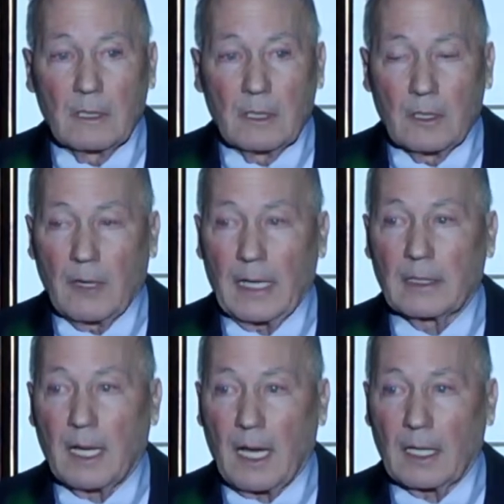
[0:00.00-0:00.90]
who had
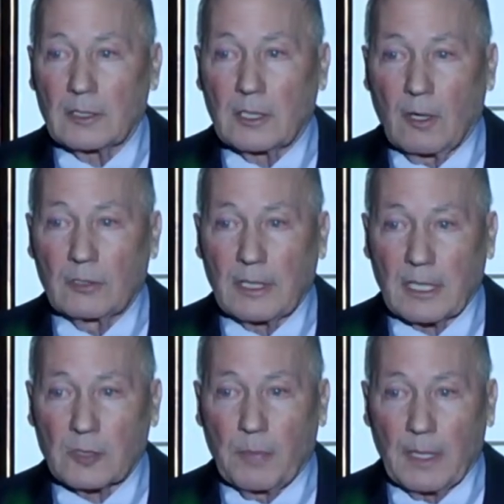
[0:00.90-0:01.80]
college coaching
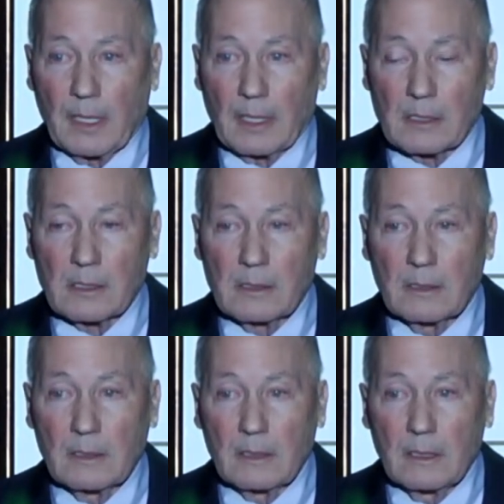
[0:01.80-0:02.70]
experience.
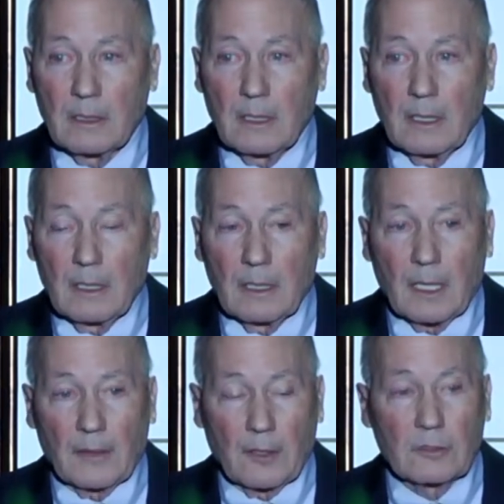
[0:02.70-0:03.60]

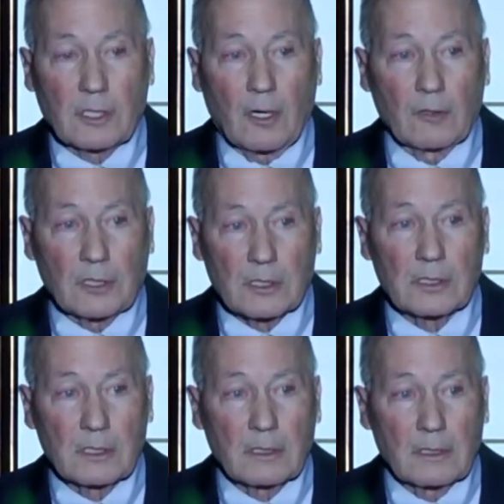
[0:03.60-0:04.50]
And those
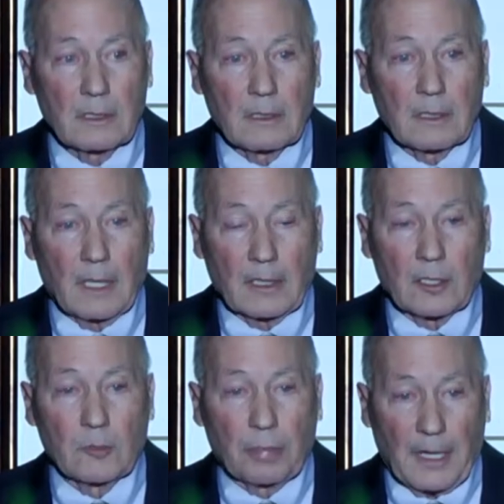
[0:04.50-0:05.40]
coaches and
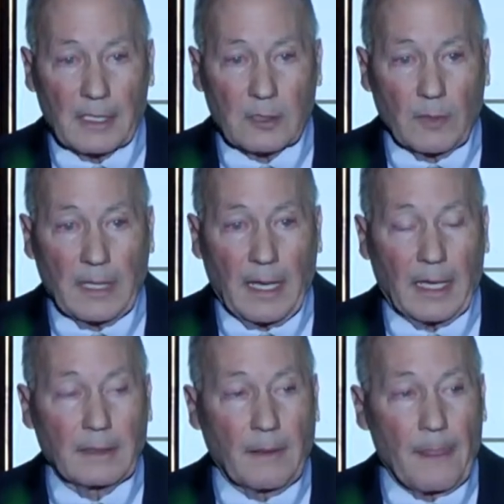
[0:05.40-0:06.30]
good players that we
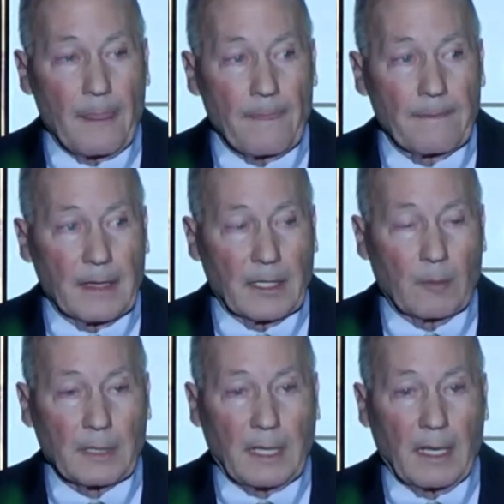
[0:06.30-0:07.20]
had at
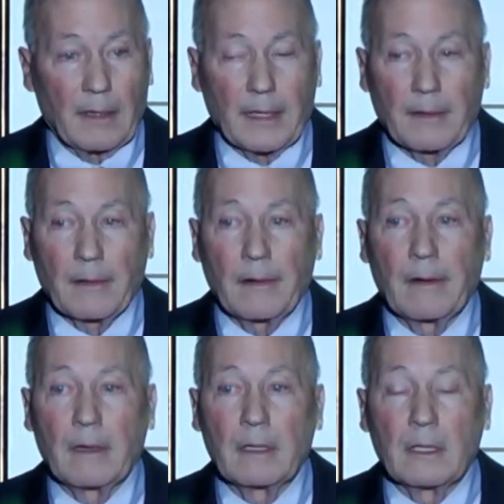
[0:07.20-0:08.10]
Elbert County
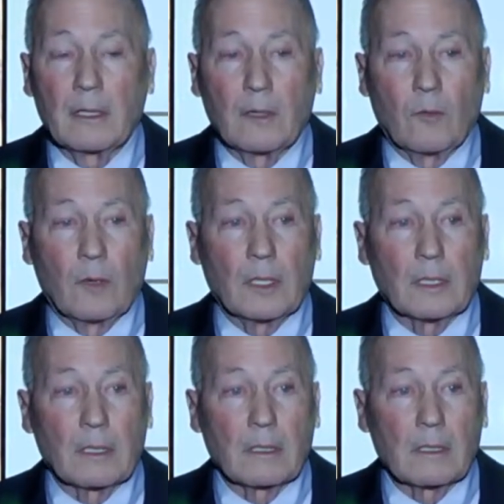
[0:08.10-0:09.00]

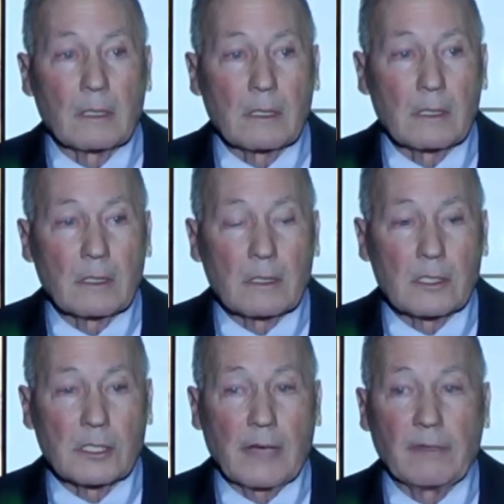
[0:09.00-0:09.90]
won
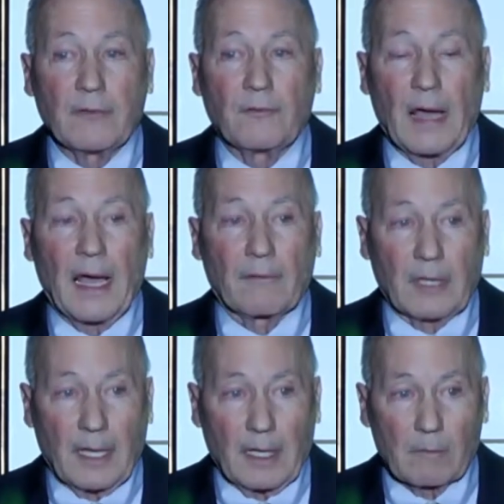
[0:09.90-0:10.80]
75
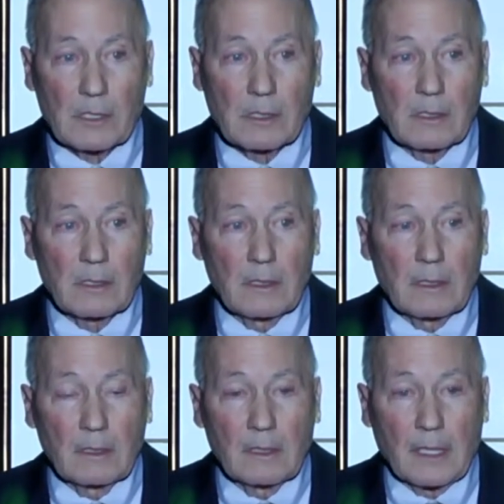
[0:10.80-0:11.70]
games
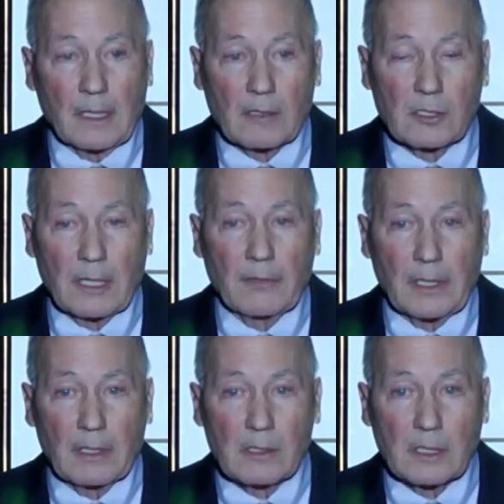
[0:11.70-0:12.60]
in our 7
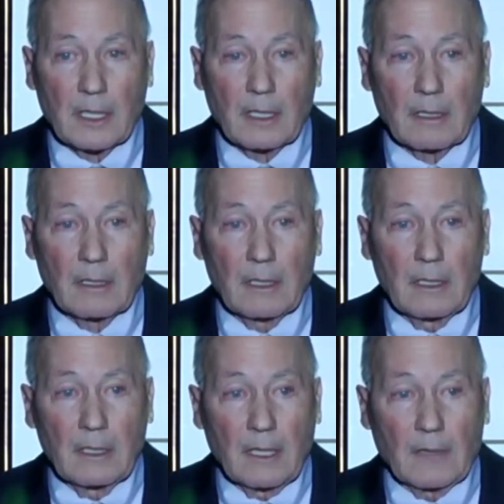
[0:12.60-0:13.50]
years there.
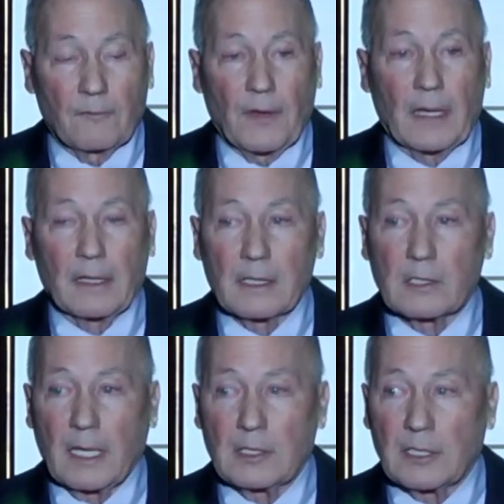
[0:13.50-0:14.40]
And finally, a
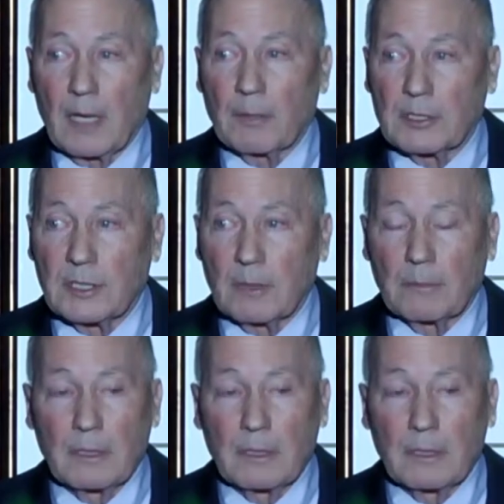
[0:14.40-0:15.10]
state championship